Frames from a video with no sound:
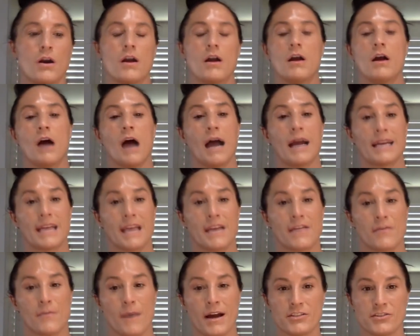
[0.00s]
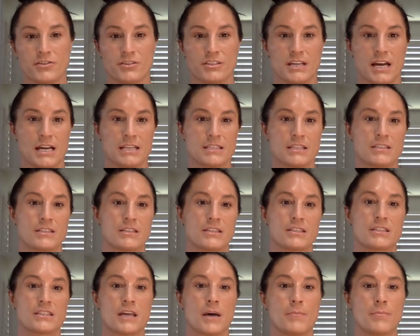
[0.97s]
I gave him exercises to
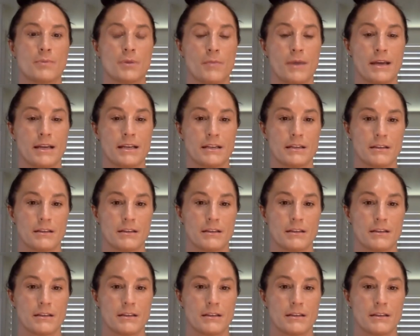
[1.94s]
supplement